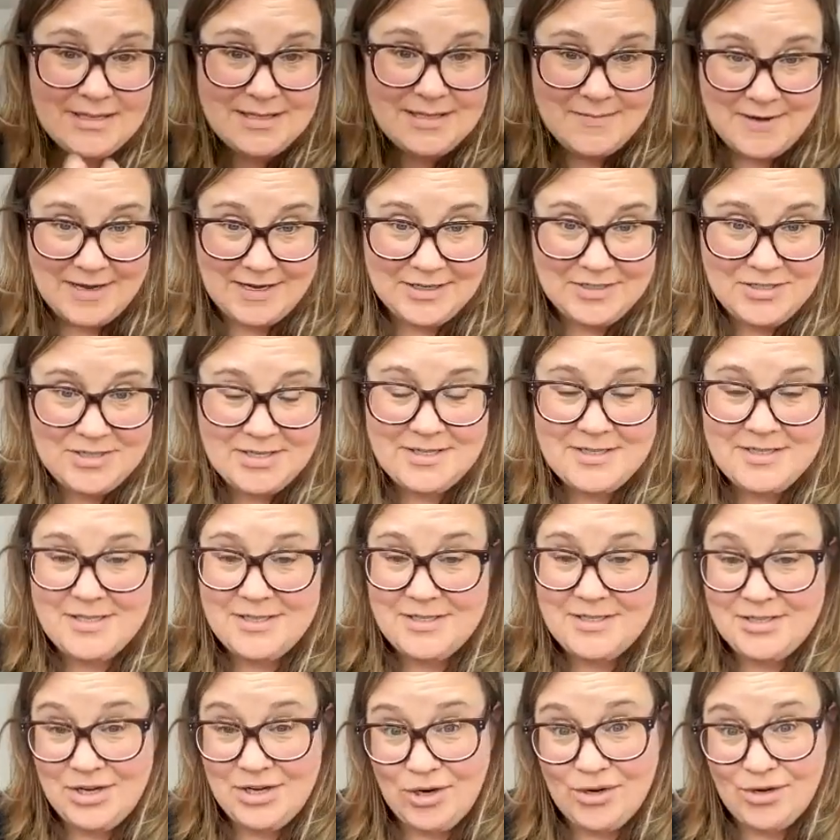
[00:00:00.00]
as much as the
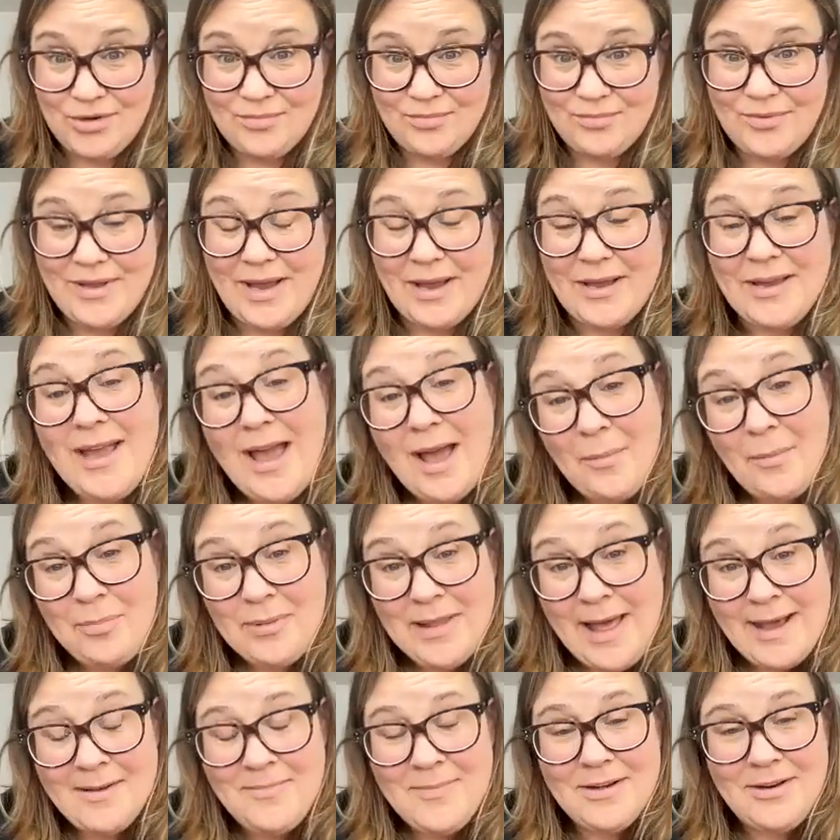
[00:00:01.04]
dark. Yeah,
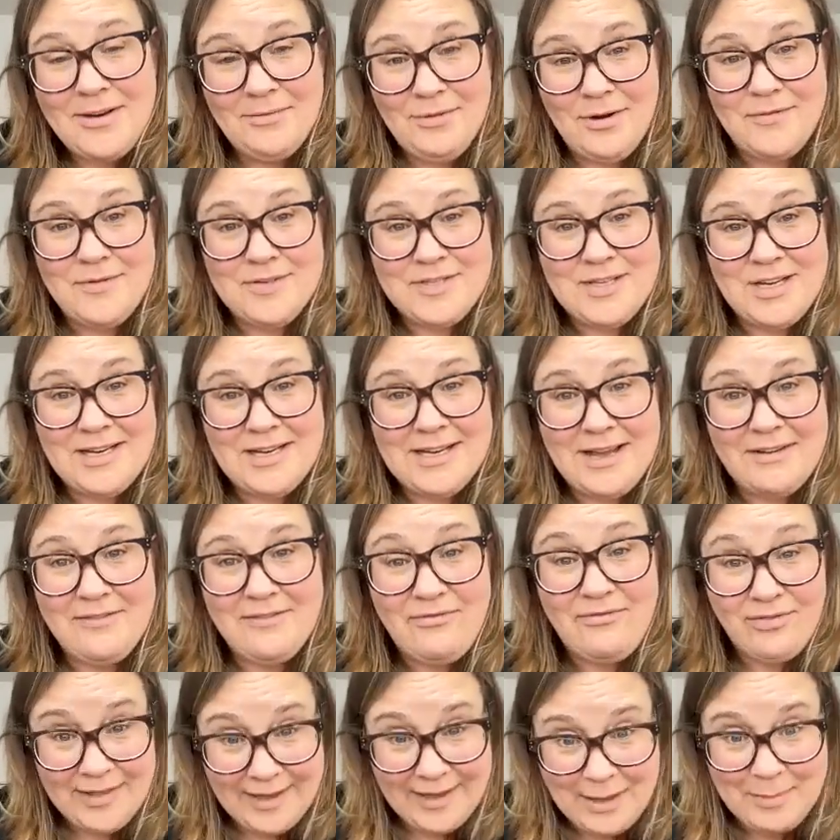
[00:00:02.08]
black metal roof is going to get
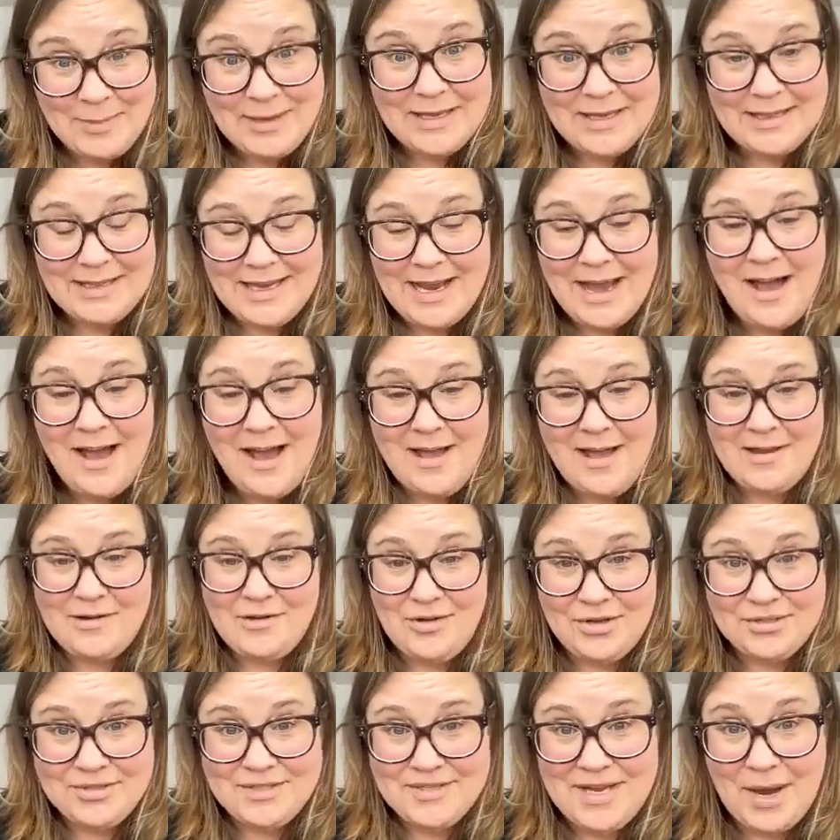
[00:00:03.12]
flamingly hot
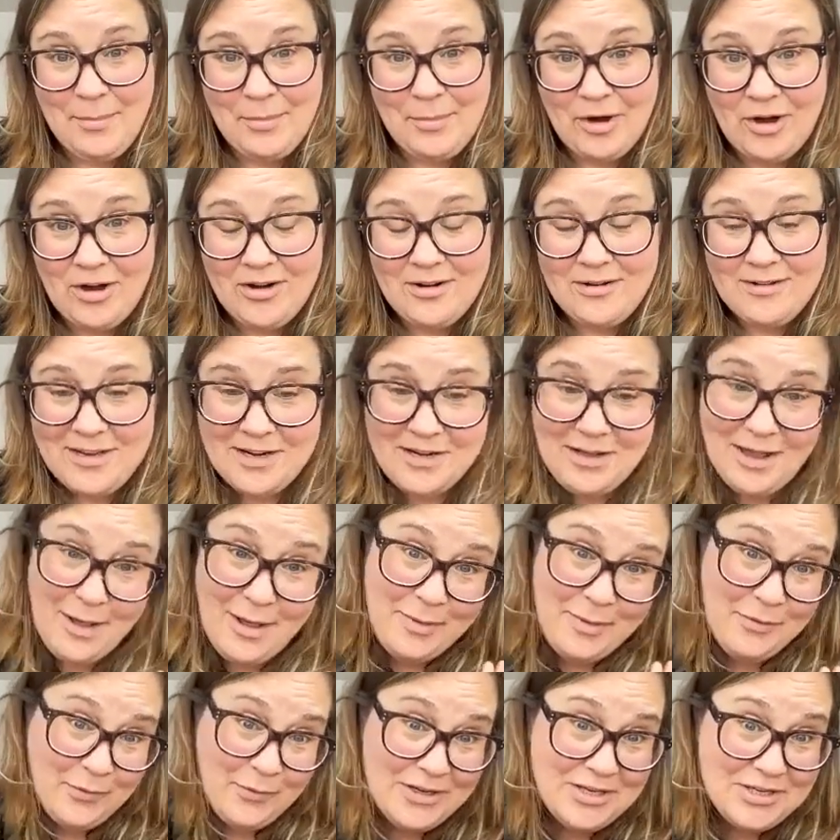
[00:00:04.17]
all summer. It'll
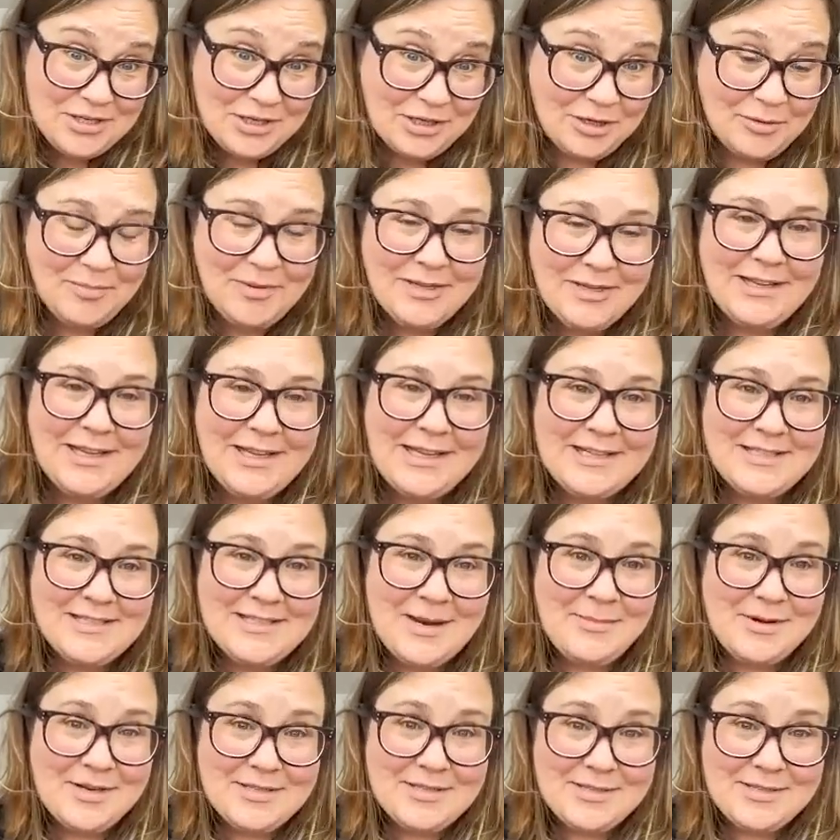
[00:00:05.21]
help in winter, but like in
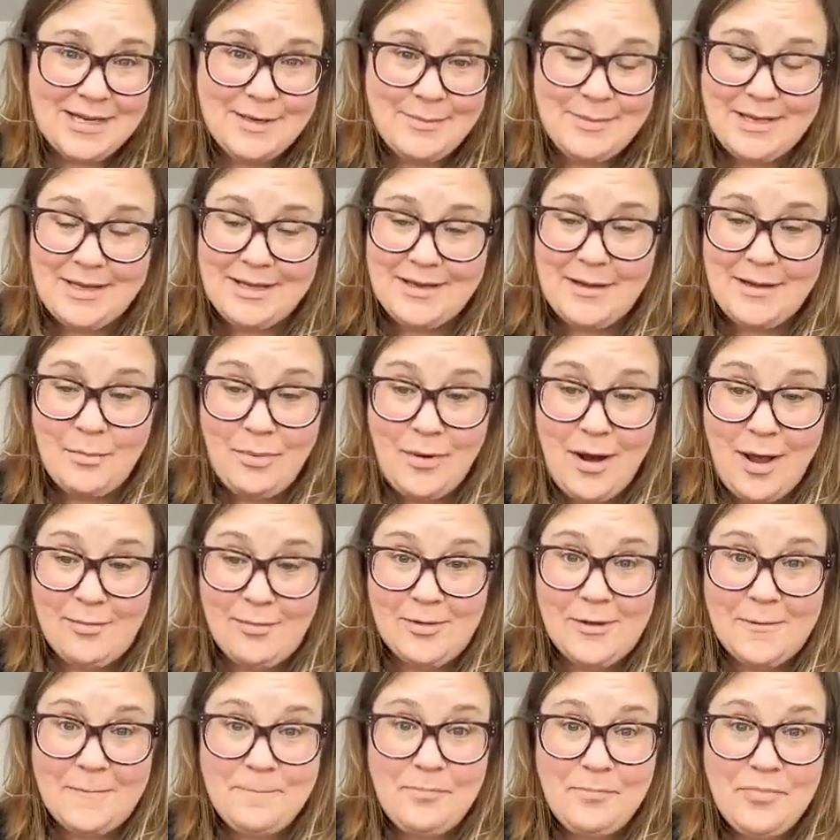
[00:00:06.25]
summer, it's going to be a
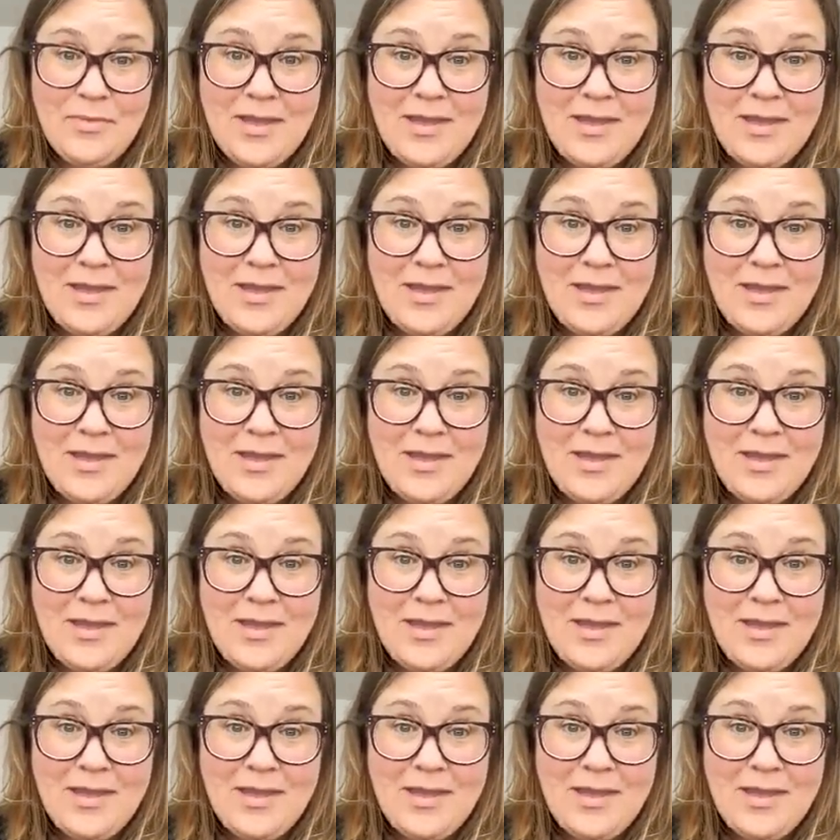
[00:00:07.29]
problem.